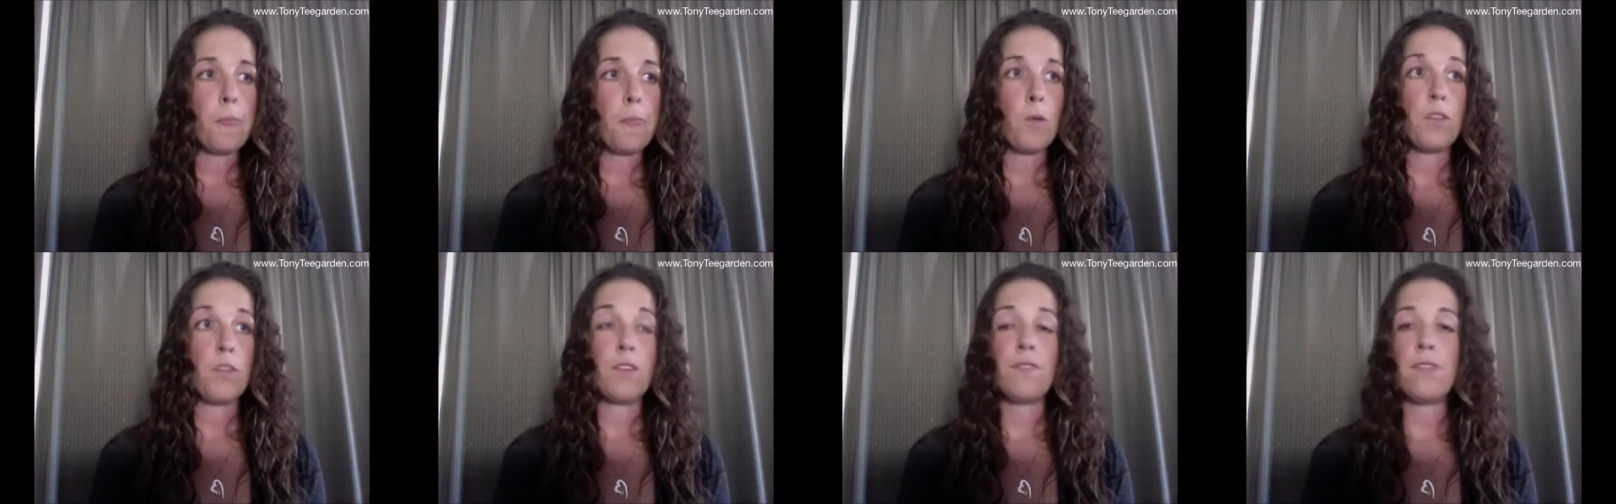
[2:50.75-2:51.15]

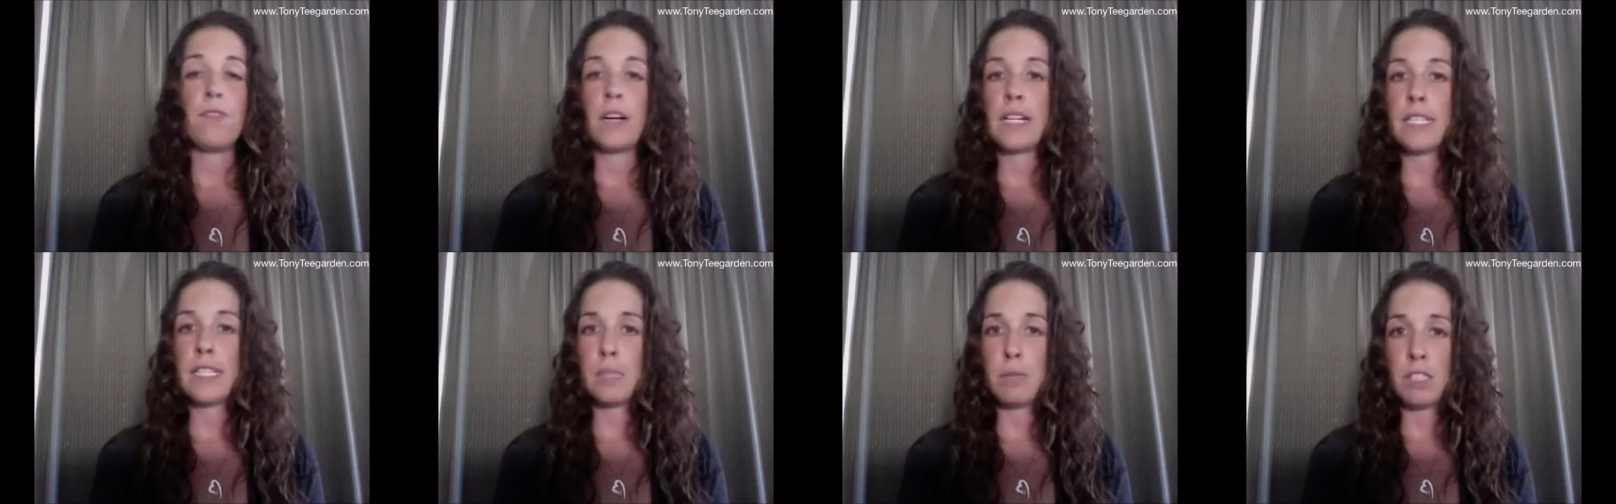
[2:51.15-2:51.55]
with a
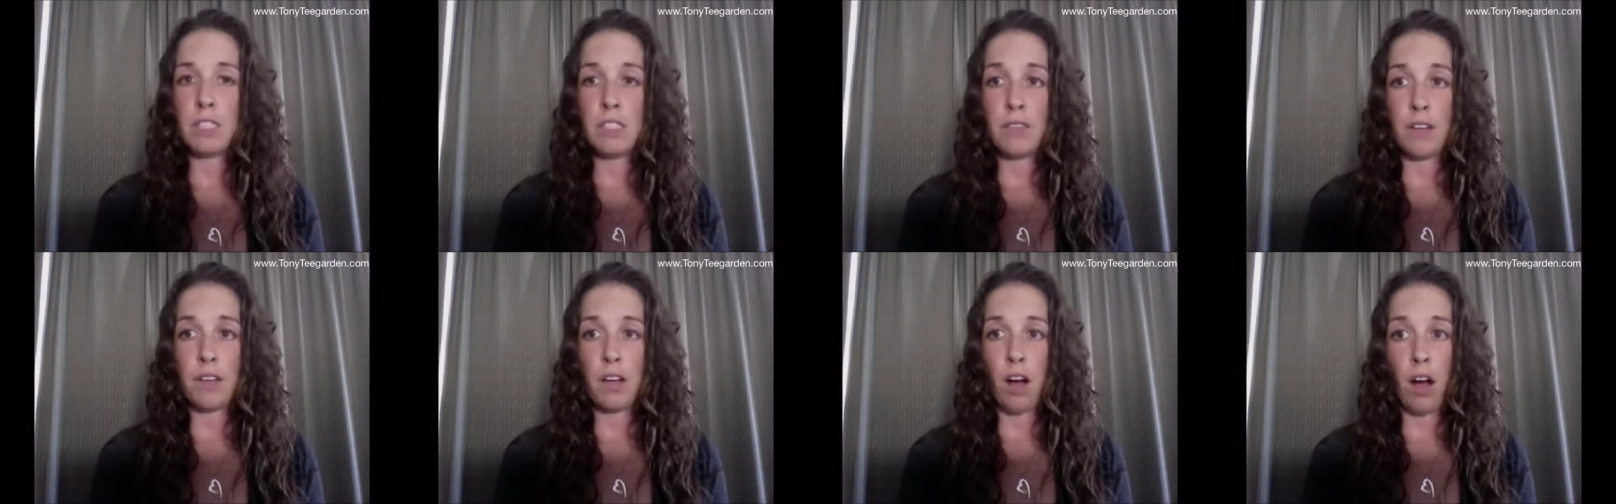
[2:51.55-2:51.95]
very
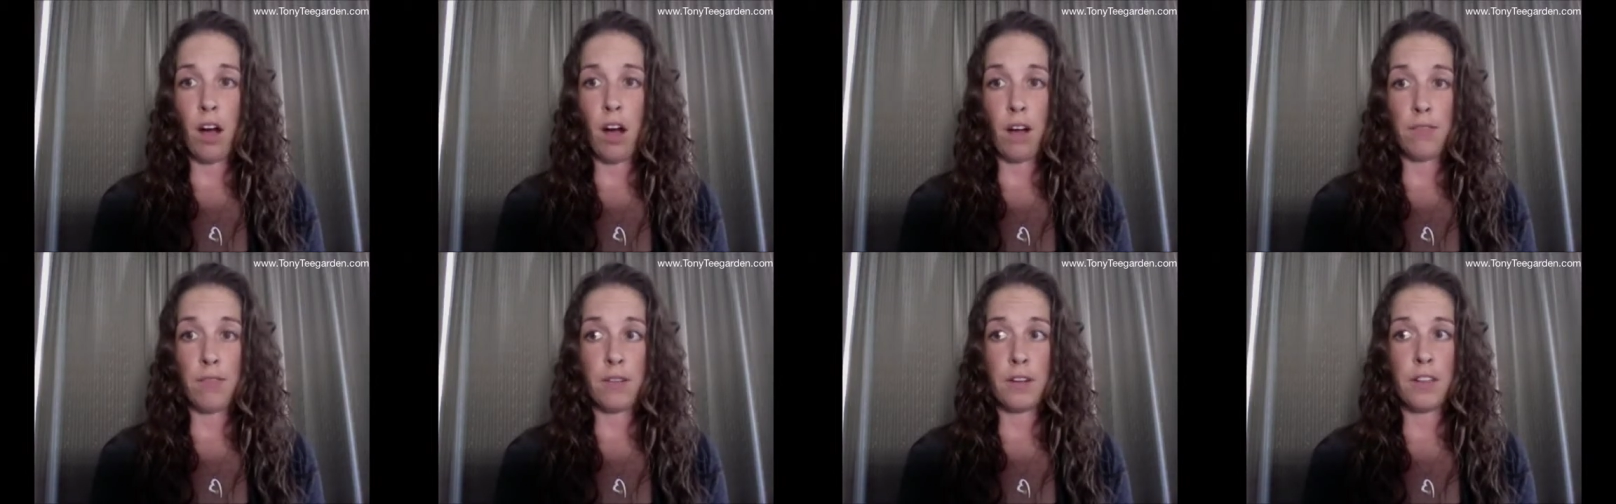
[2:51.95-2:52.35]
specific
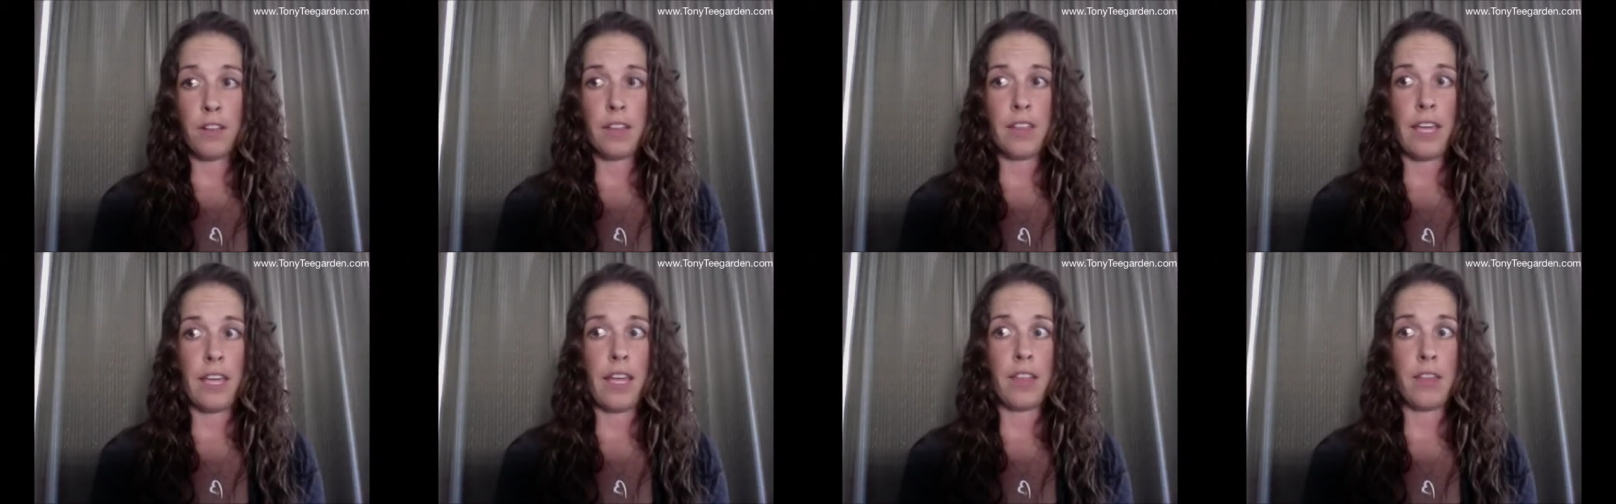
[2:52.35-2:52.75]
offer
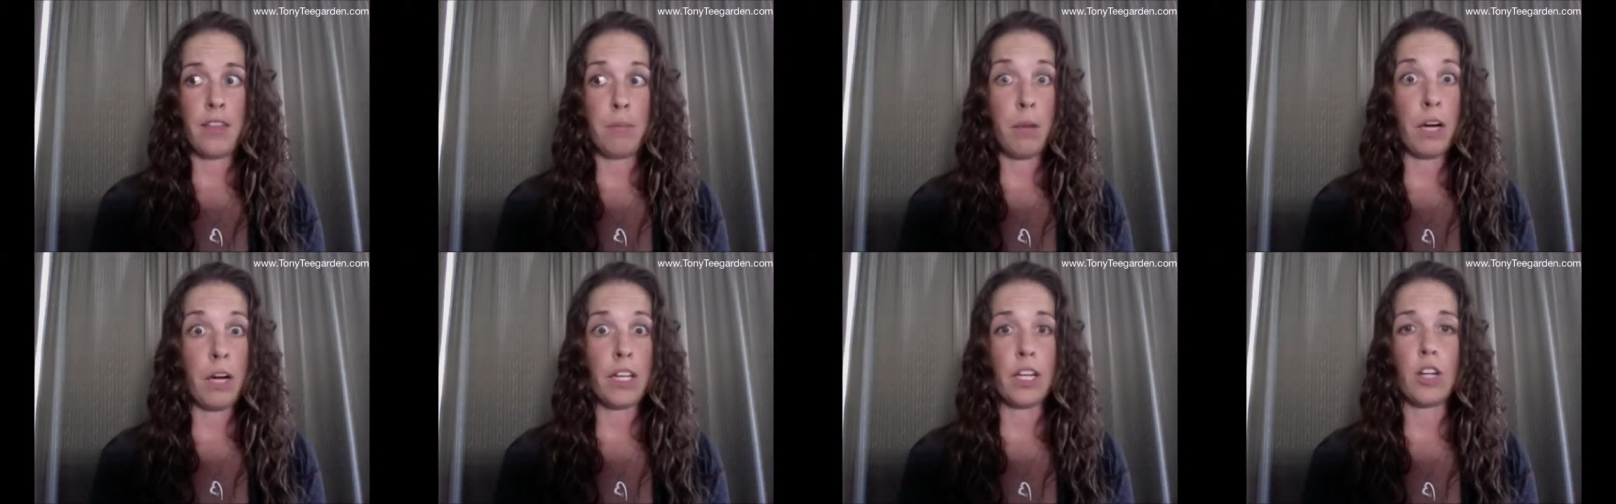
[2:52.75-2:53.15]
that the
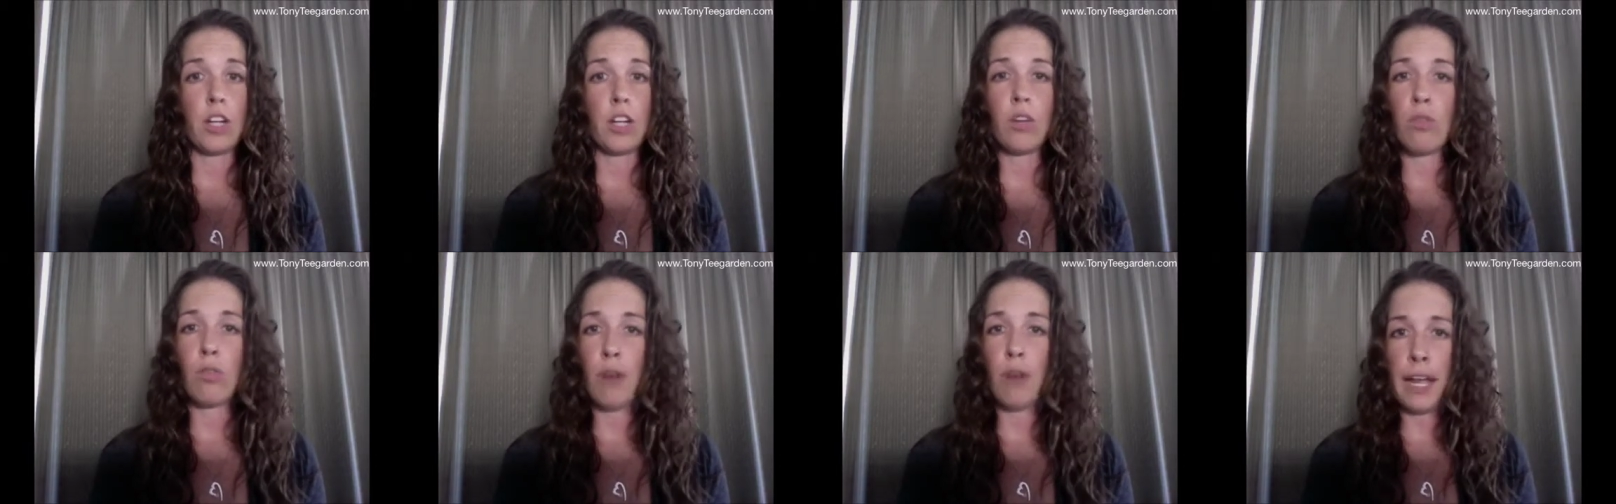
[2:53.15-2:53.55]
market
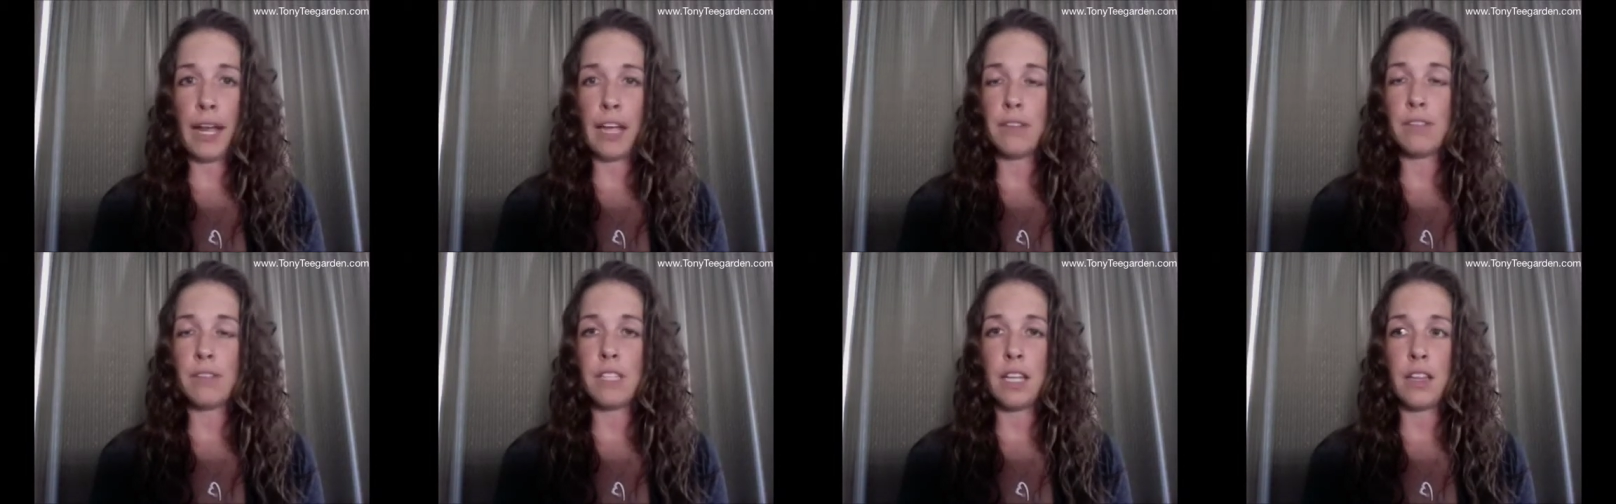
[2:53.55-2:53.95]

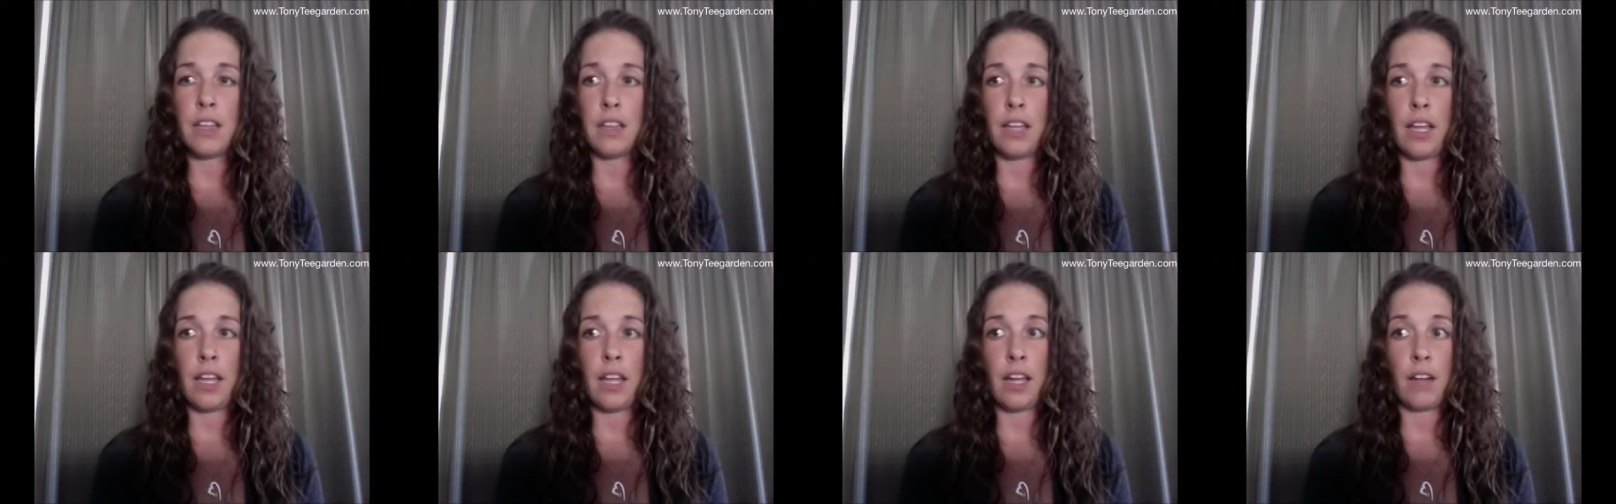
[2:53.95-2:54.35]
craves,
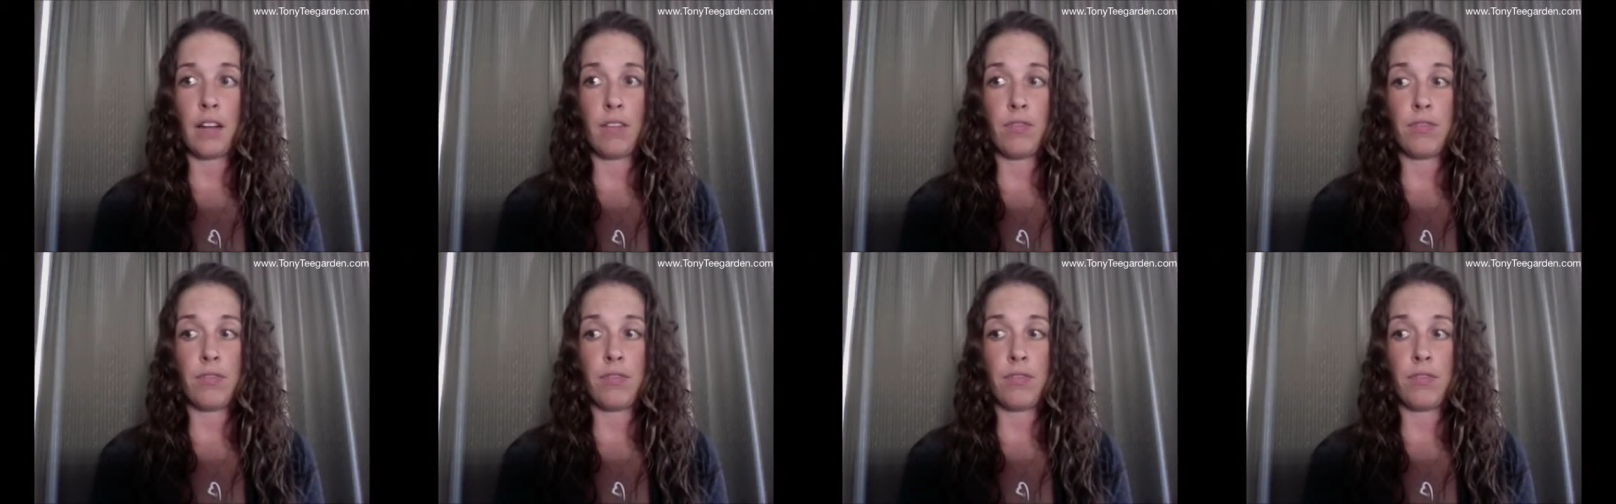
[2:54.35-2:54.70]
and they